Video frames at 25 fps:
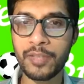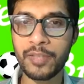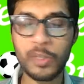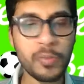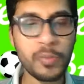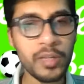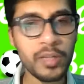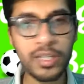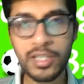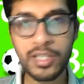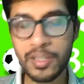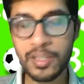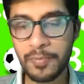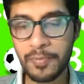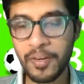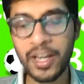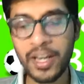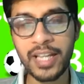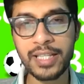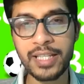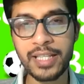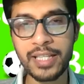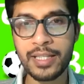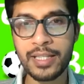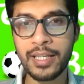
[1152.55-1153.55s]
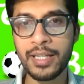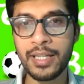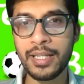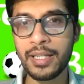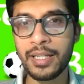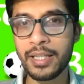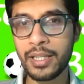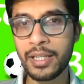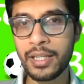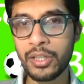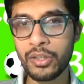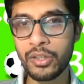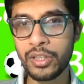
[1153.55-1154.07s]
spring a surprise
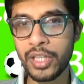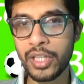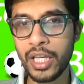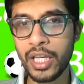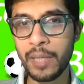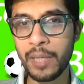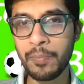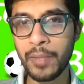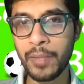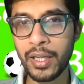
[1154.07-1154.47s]
here or there,